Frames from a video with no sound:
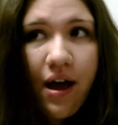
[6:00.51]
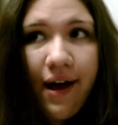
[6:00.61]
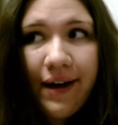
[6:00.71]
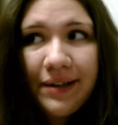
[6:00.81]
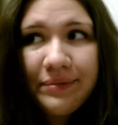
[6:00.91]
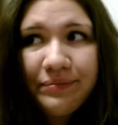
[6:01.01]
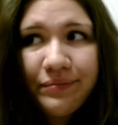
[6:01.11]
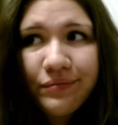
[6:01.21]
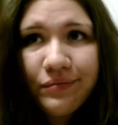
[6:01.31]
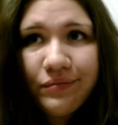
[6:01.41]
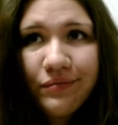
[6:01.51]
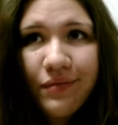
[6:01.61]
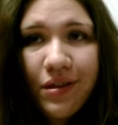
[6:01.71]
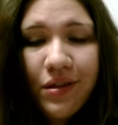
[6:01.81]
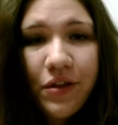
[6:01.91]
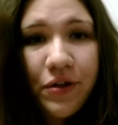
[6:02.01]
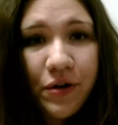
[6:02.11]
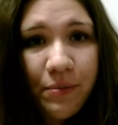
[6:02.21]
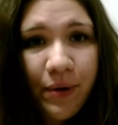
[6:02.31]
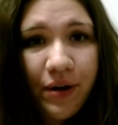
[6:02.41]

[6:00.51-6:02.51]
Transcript: um, the third